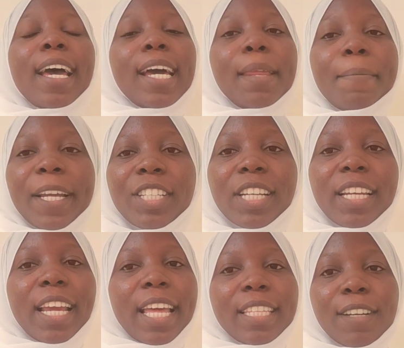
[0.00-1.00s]
and in my
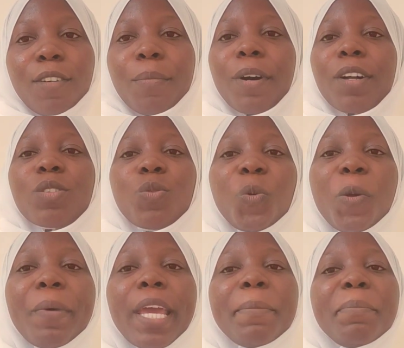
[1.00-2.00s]
channel I talk about
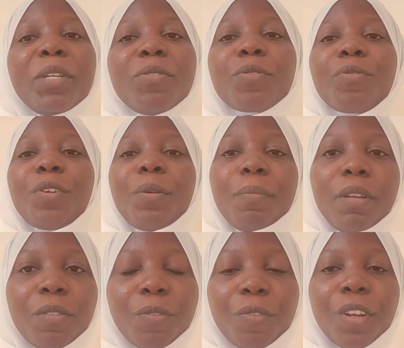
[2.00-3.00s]
women,
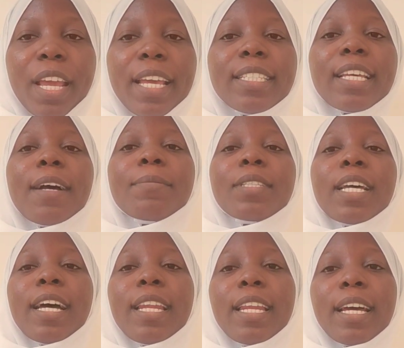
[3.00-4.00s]
midwifery exams
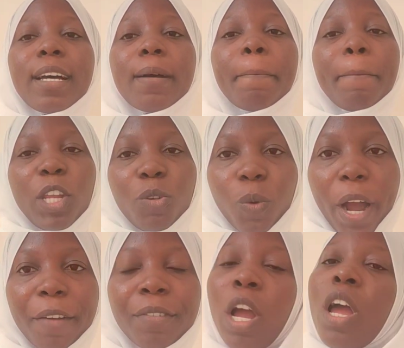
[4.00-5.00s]
and midwife.